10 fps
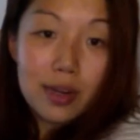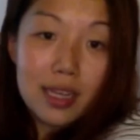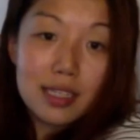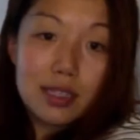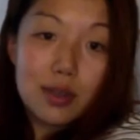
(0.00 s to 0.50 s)

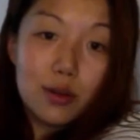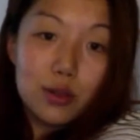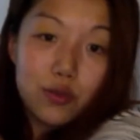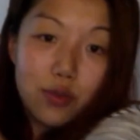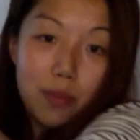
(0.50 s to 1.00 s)
goes
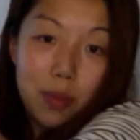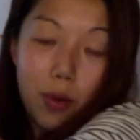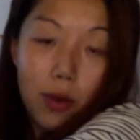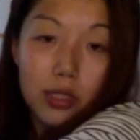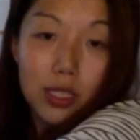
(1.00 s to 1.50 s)
from the
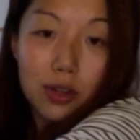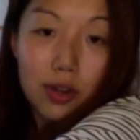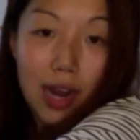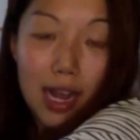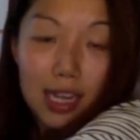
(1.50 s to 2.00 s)
posterior
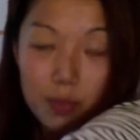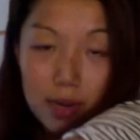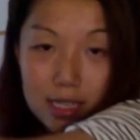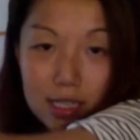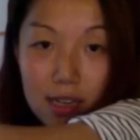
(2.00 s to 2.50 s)
aspect
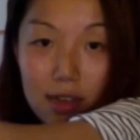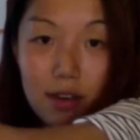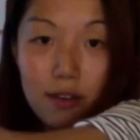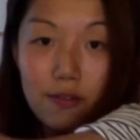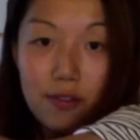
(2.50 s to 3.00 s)
of
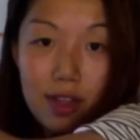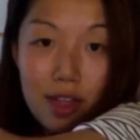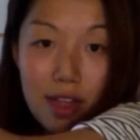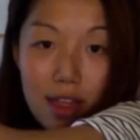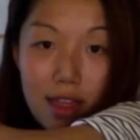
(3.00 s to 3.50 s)

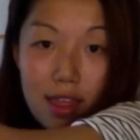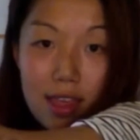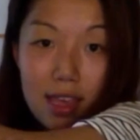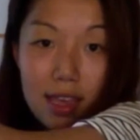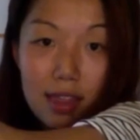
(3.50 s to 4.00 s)
the
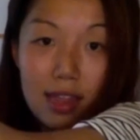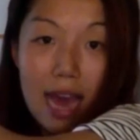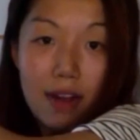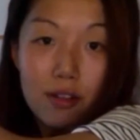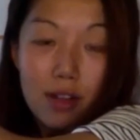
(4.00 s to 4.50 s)
lateral
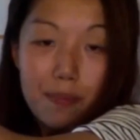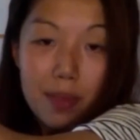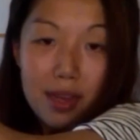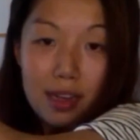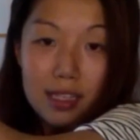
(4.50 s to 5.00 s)

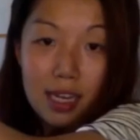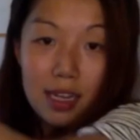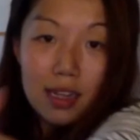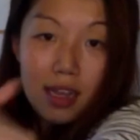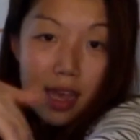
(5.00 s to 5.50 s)
epicondyle
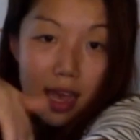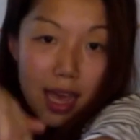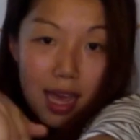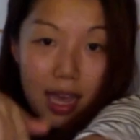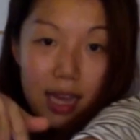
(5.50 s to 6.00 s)

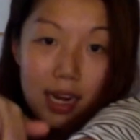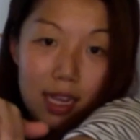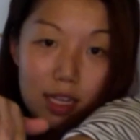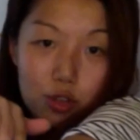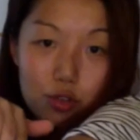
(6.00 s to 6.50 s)
and it
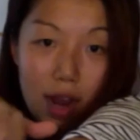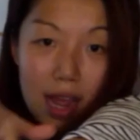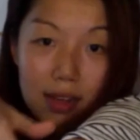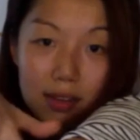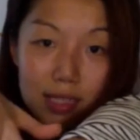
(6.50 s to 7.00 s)
triangles
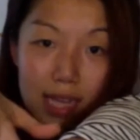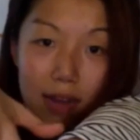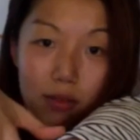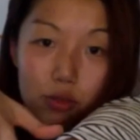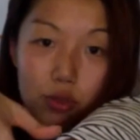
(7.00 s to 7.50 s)
out
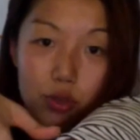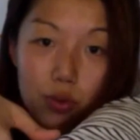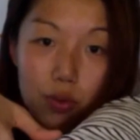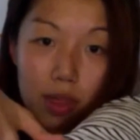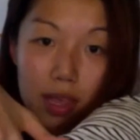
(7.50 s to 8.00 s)
to
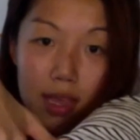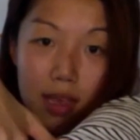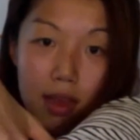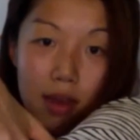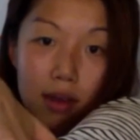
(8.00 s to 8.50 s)
the
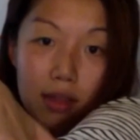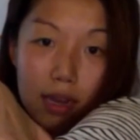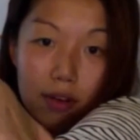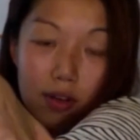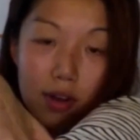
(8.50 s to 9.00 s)

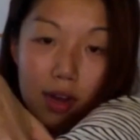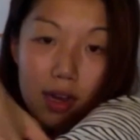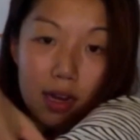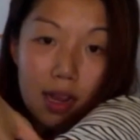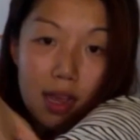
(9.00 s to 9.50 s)
olecranon
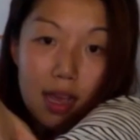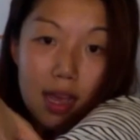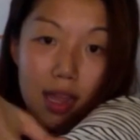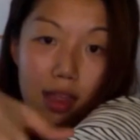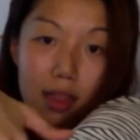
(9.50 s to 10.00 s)
and
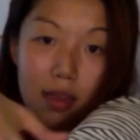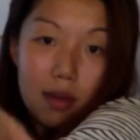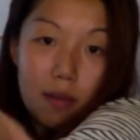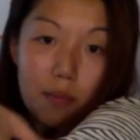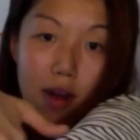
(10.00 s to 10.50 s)
the
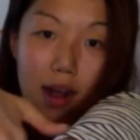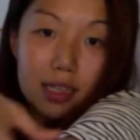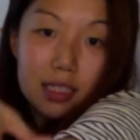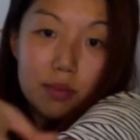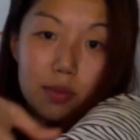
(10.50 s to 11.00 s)

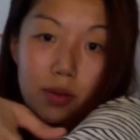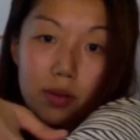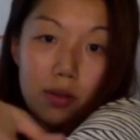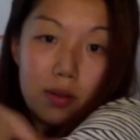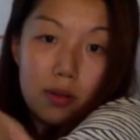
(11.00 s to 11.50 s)
proximal
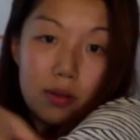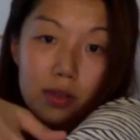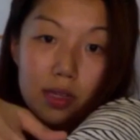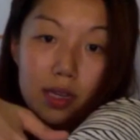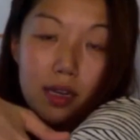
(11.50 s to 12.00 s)

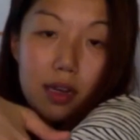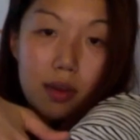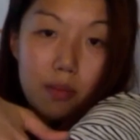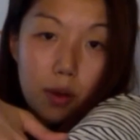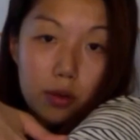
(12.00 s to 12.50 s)
ulna
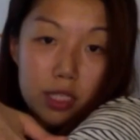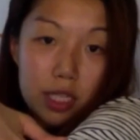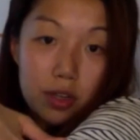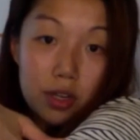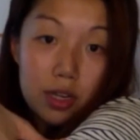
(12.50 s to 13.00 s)

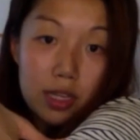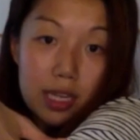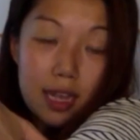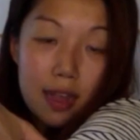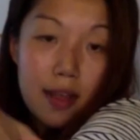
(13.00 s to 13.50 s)
posteriorly.
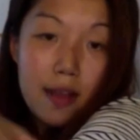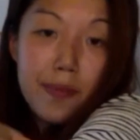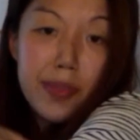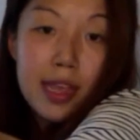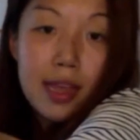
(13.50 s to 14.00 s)

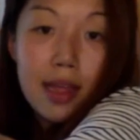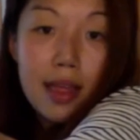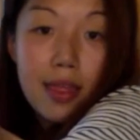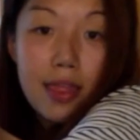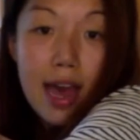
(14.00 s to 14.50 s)

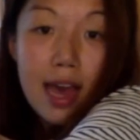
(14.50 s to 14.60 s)
That,